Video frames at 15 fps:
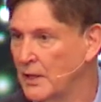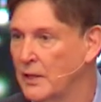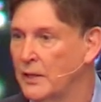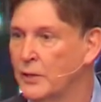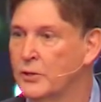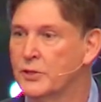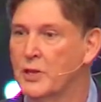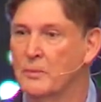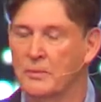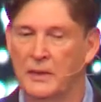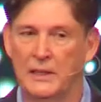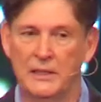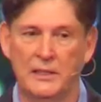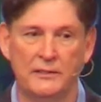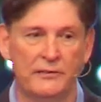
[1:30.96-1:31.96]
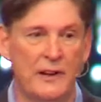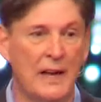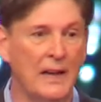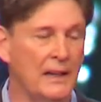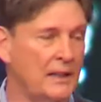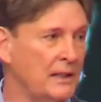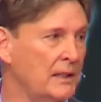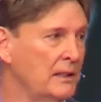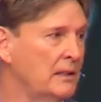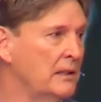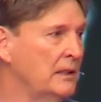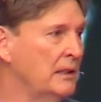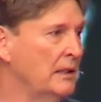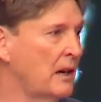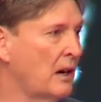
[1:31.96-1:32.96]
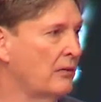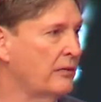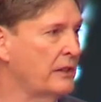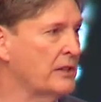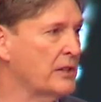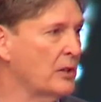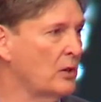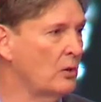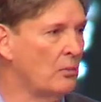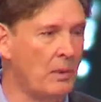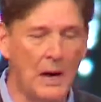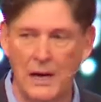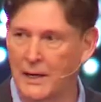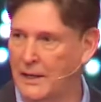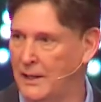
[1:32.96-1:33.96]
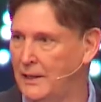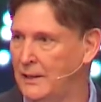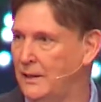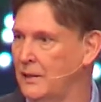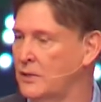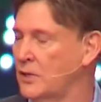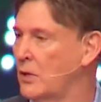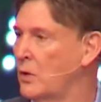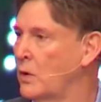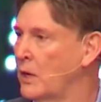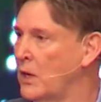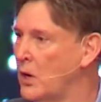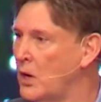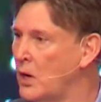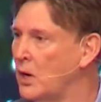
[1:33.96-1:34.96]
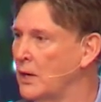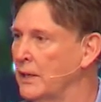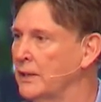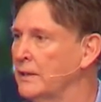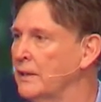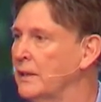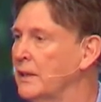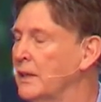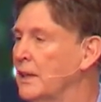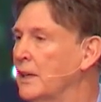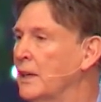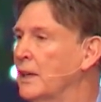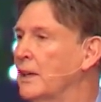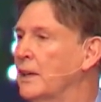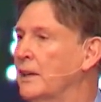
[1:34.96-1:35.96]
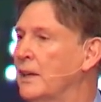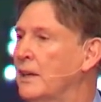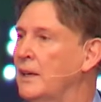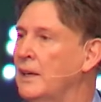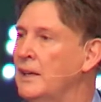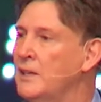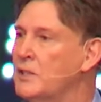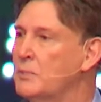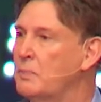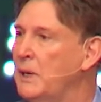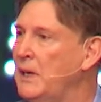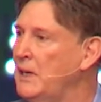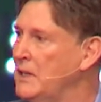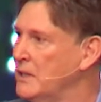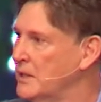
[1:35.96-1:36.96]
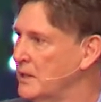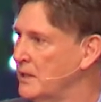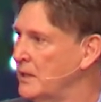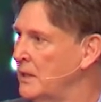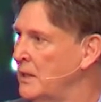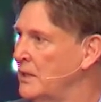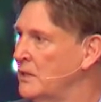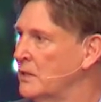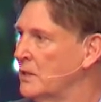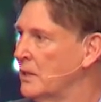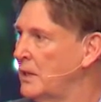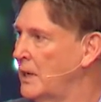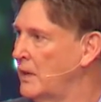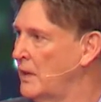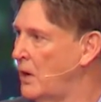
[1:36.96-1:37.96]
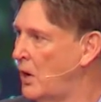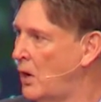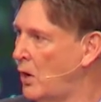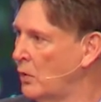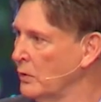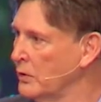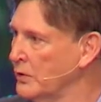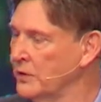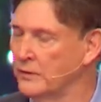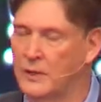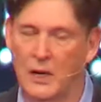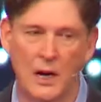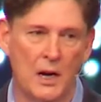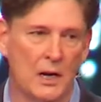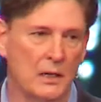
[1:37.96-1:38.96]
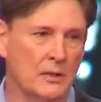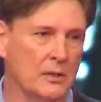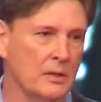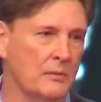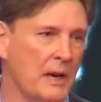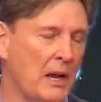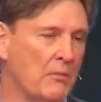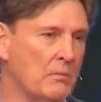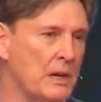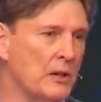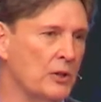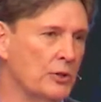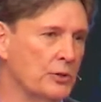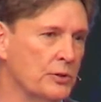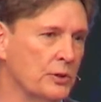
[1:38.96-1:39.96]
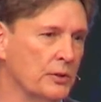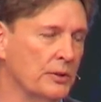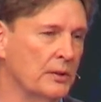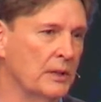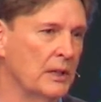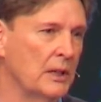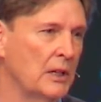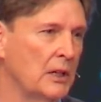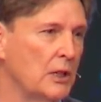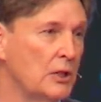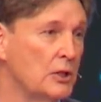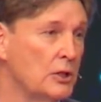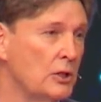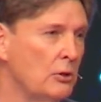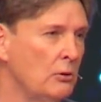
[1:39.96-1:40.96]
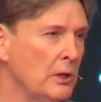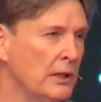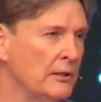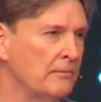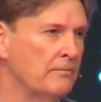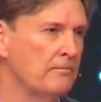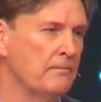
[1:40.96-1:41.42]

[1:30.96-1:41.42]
There's something divided in our physical body that's going on that needs peace. It needs, again, the wholeness of God somehow ministered to it.